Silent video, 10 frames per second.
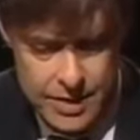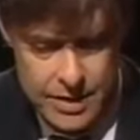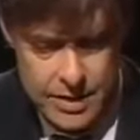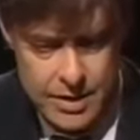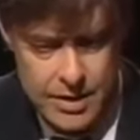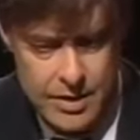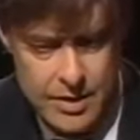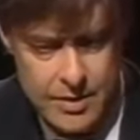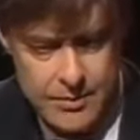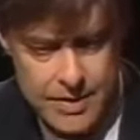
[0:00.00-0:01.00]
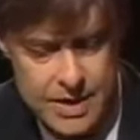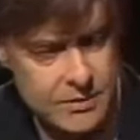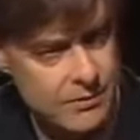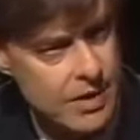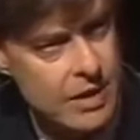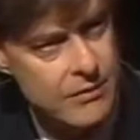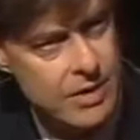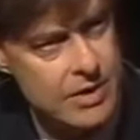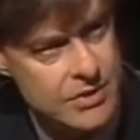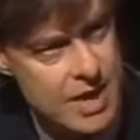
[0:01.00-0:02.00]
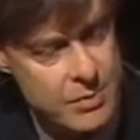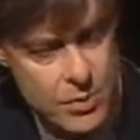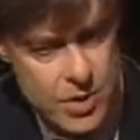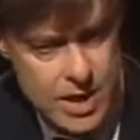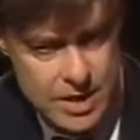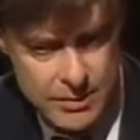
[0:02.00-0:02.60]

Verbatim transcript: um, it's a very, very stable gun.